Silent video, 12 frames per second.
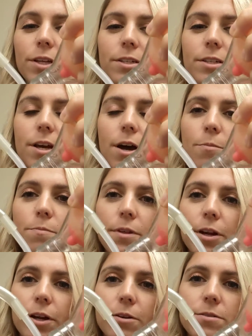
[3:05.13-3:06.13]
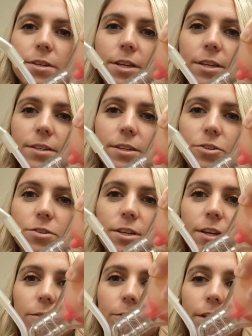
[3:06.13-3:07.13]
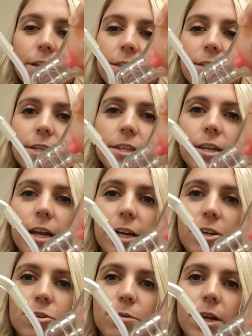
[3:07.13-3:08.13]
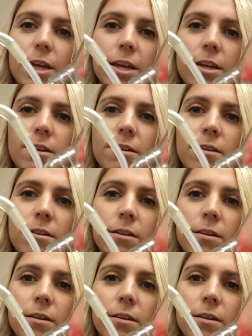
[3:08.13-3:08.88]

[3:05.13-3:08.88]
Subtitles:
it, oh, there it goes. And did you see it released? And then I can do it again.